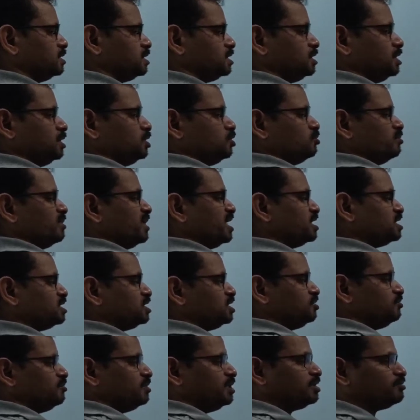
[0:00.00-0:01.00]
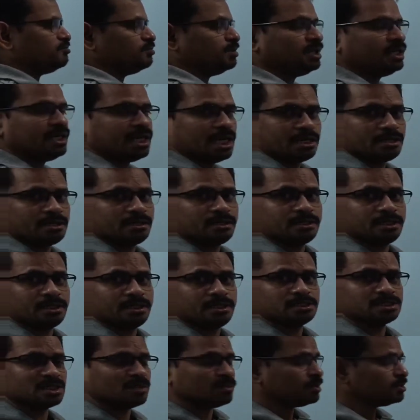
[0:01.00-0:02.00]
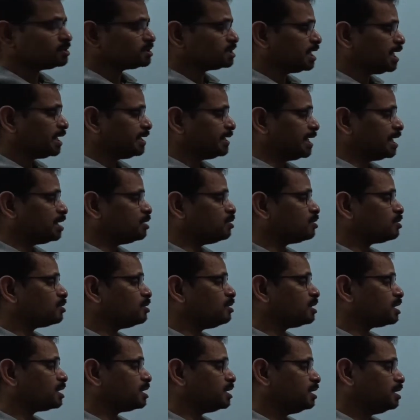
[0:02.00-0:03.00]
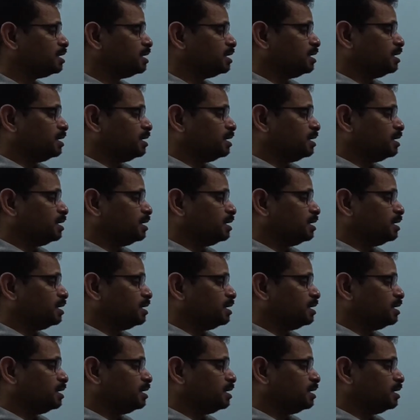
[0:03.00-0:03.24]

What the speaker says: T2 minus T1 equal to delta t. Suppose at 10 o'clock